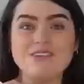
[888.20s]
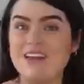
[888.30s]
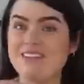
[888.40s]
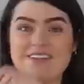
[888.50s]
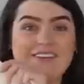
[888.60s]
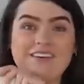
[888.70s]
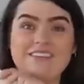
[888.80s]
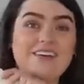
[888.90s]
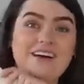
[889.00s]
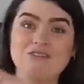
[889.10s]
attention
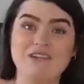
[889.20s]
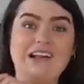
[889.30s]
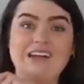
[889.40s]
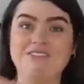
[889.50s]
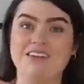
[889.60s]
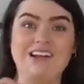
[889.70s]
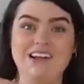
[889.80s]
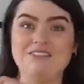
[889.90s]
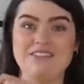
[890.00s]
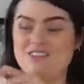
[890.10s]
because I really, really
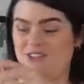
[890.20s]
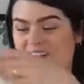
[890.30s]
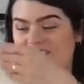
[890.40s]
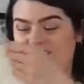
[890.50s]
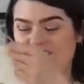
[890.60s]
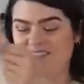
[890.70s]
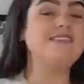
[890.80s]
love this dress.